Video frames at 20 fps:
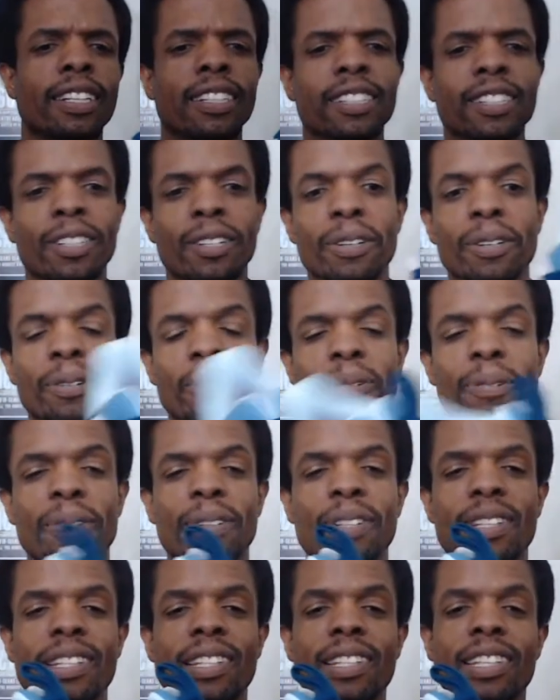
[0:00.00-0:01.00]
So
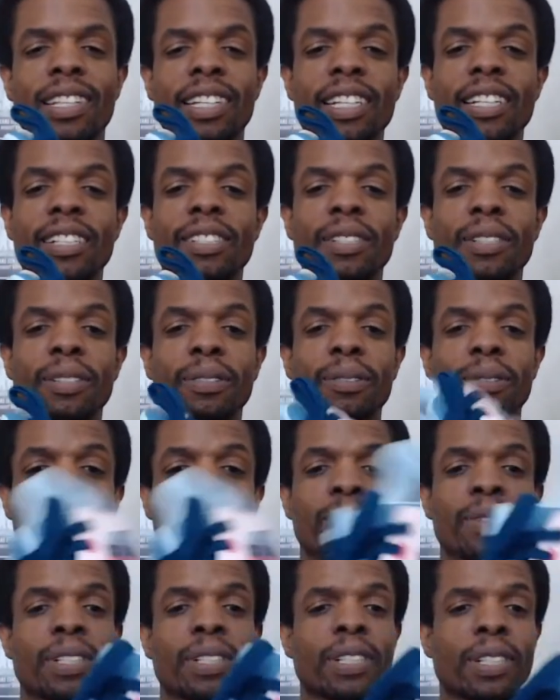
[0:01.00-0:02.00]
these are
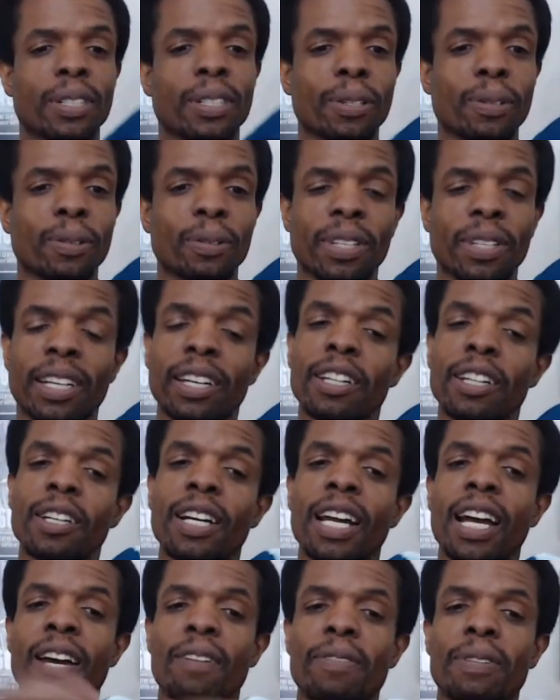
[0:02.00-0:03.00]
really cool. The other
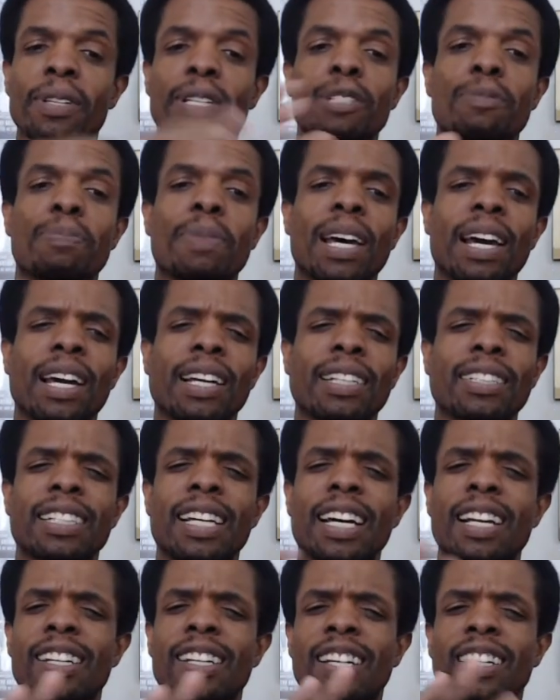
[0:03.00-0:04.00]
half of this pack is
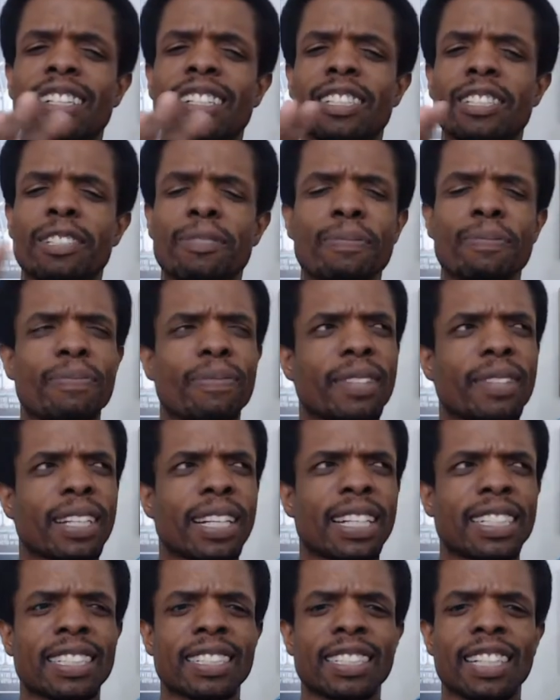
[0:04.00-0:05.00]
kind of like a,
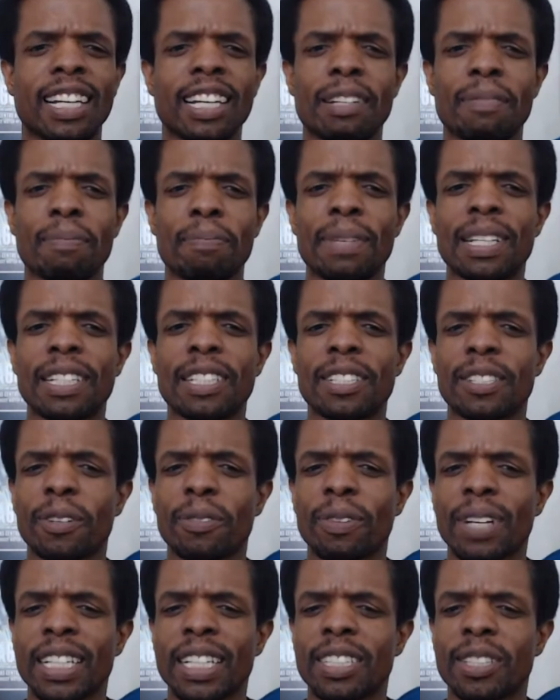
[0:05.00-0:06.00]
a slight mint
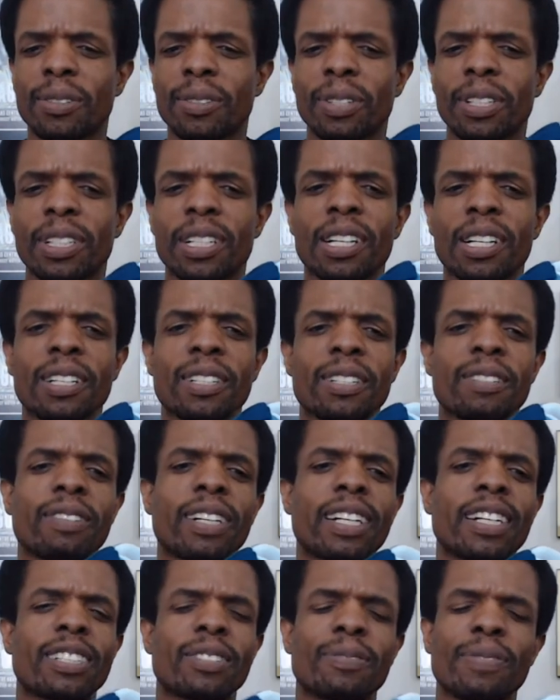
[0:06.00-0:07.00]
green sort of color,
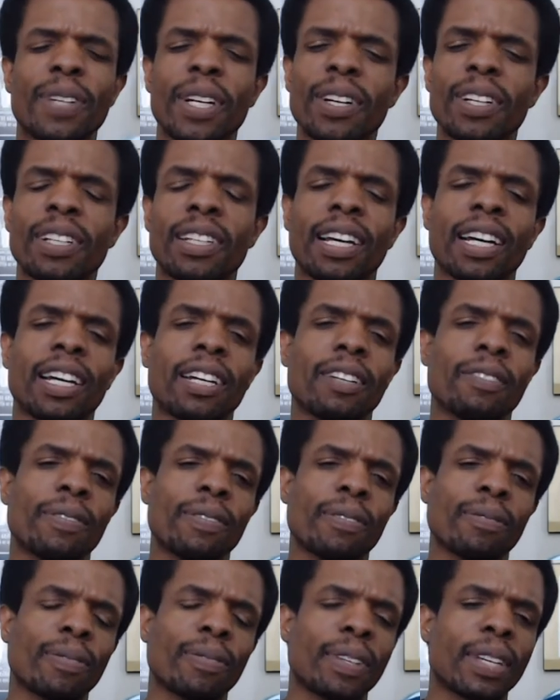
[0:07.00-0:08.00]
right? It's very light.
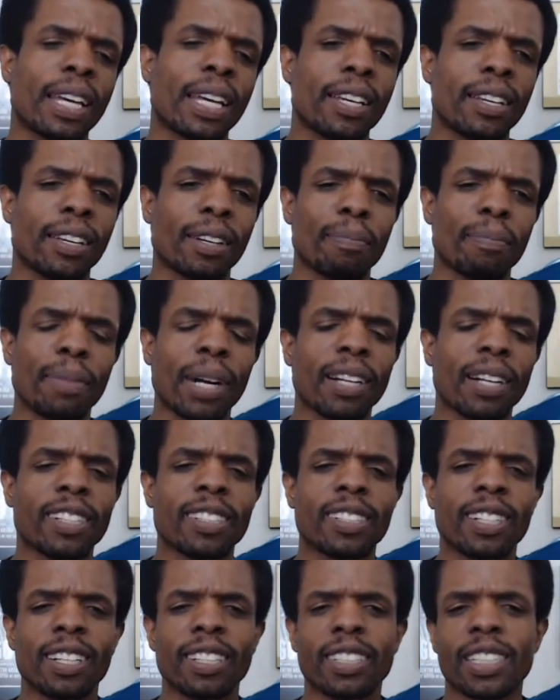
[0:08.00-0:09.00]
You can barely
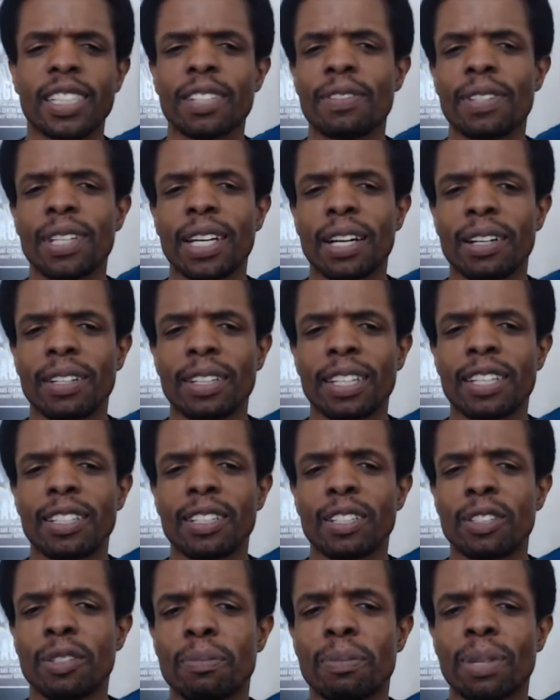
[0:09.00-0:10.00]
tell it's even there. And then a
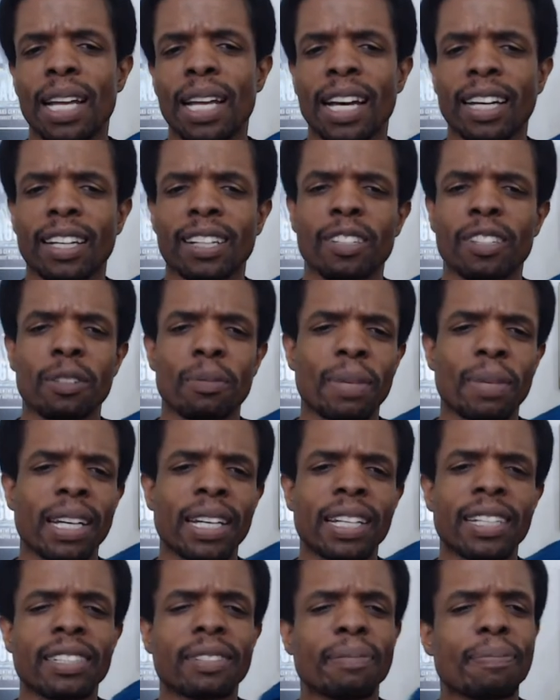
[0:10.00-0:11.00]
black and a little
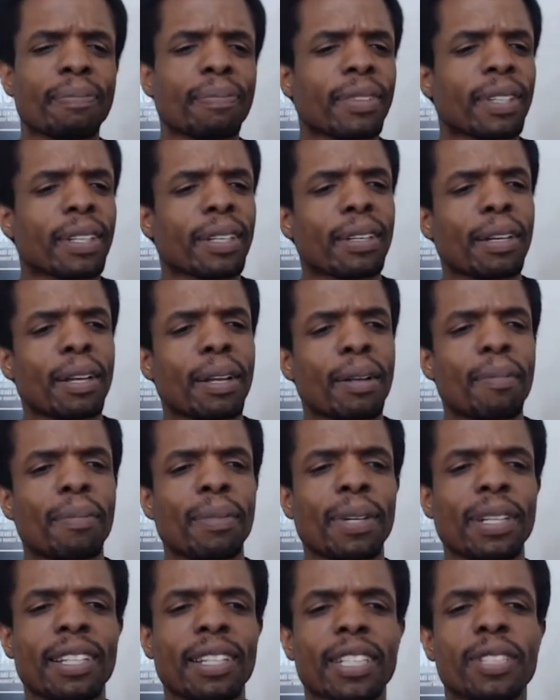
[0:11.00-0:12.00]
beige.
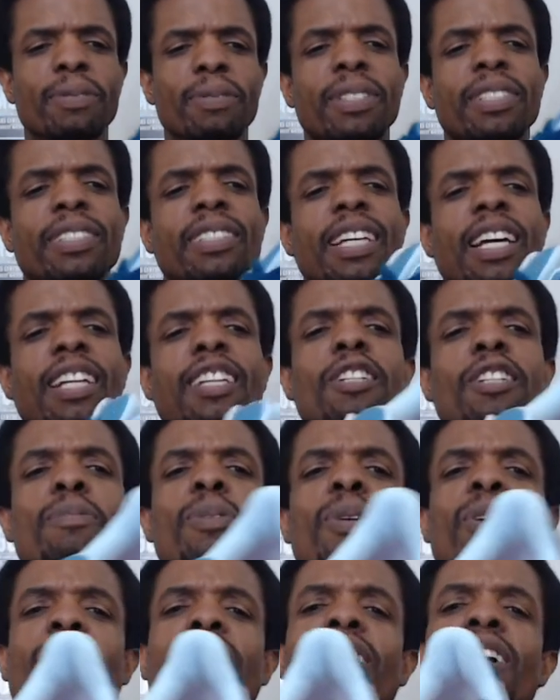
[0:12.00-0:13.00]
But this one's got a little
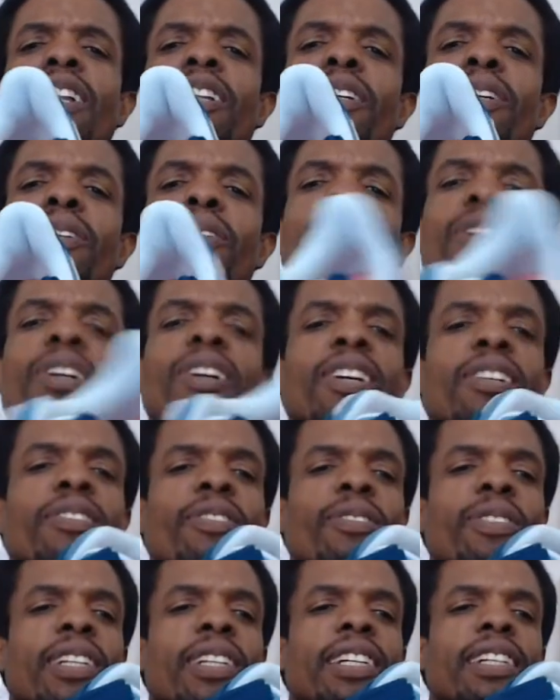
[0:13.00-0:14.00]
more color going
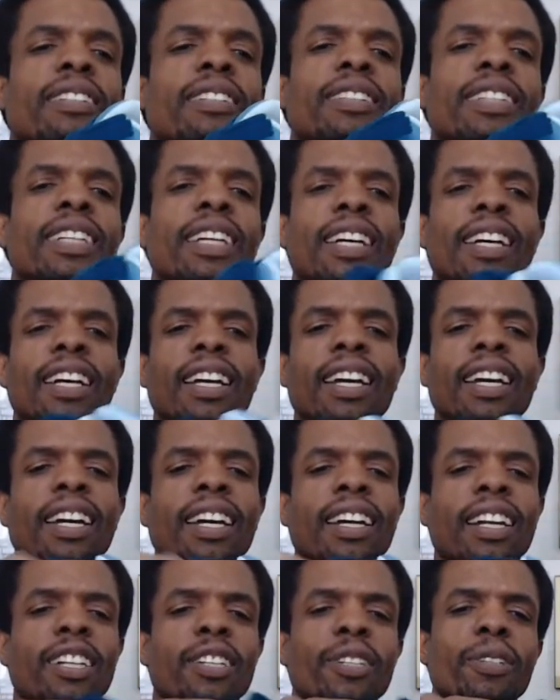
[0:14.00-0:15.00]
on with it.
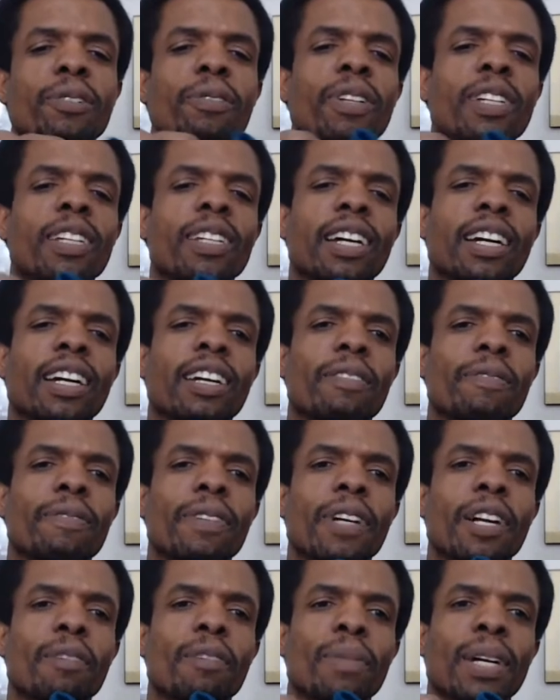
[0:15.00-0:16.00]
And I do really like it a
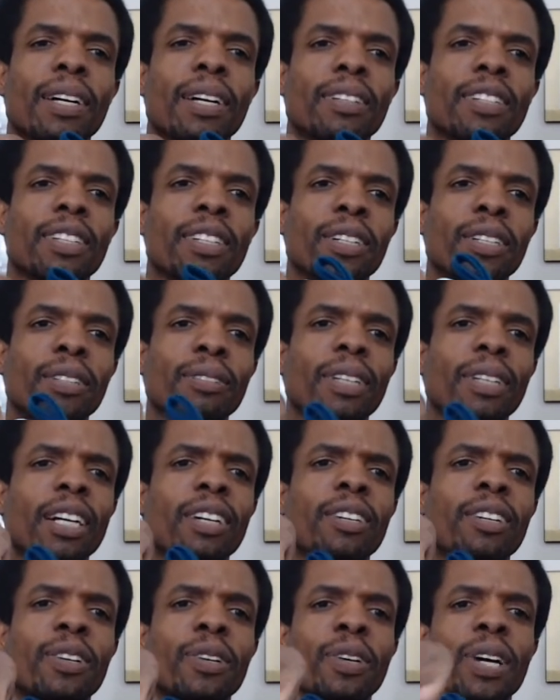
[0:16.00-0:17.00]
fair amount, you know. I
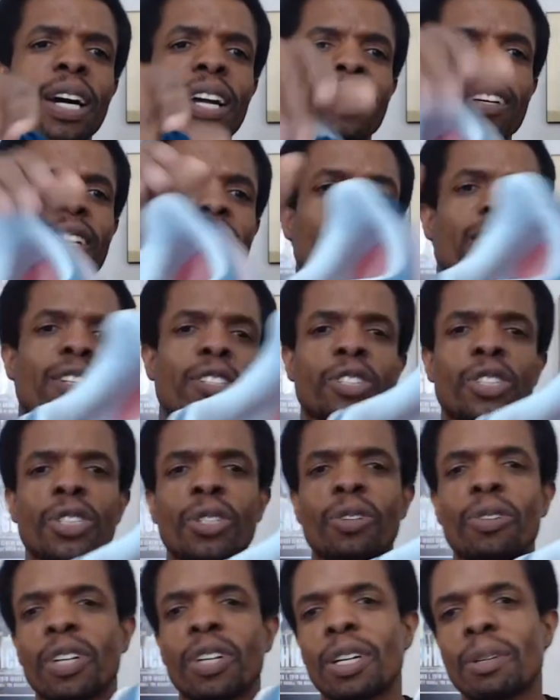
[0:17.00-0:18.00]
don't know how the color's
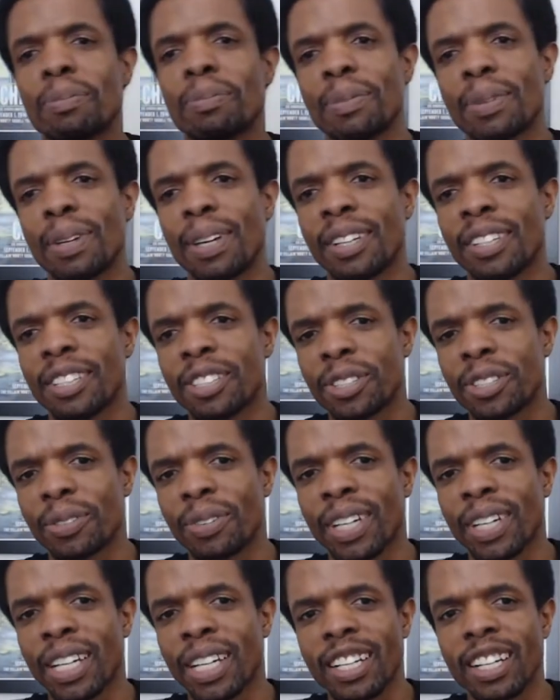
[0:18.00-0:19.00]
showing up in the
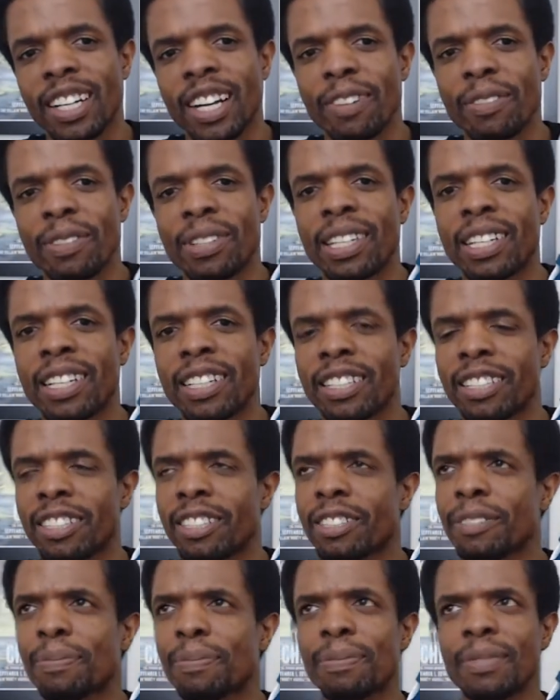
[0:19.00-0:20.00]
screen and everything
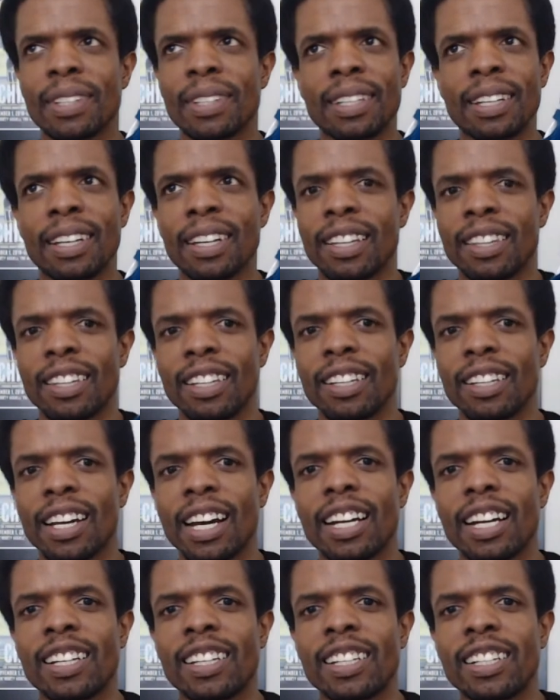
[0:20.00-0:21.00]
because the
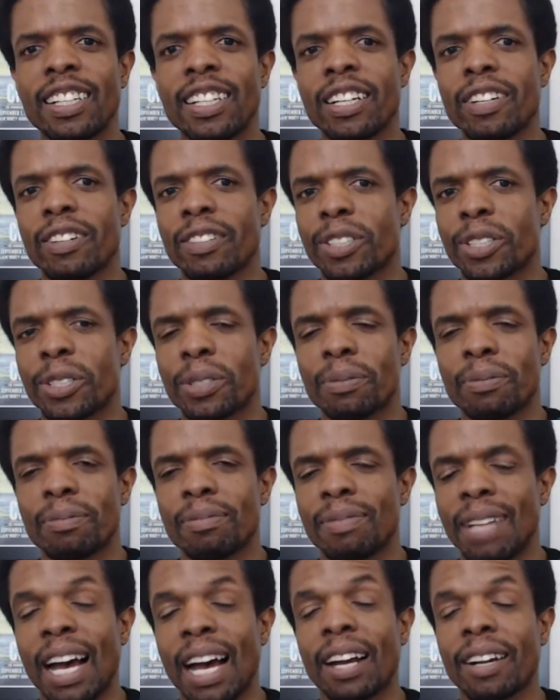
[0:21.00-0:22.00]
lighting in here is
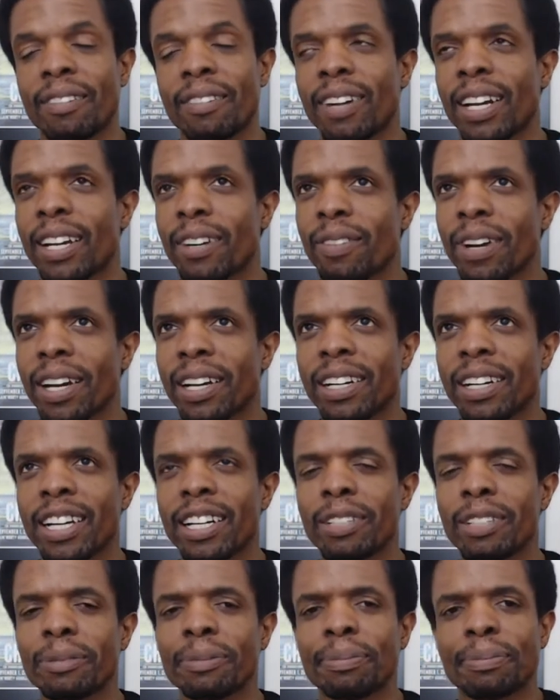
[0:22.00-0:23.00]
not great right
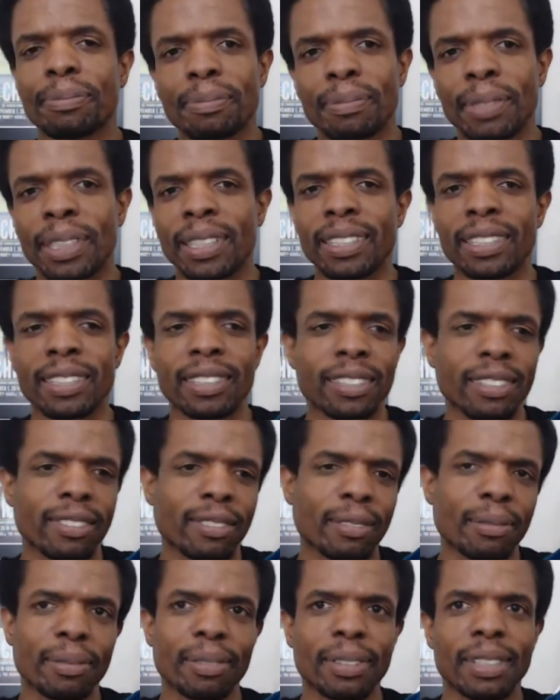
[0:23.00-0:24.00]
now
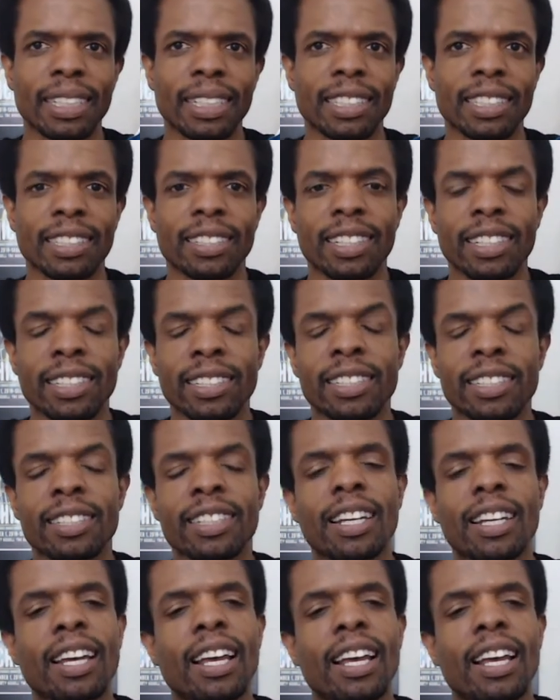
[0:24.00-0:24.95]
because it just isn't.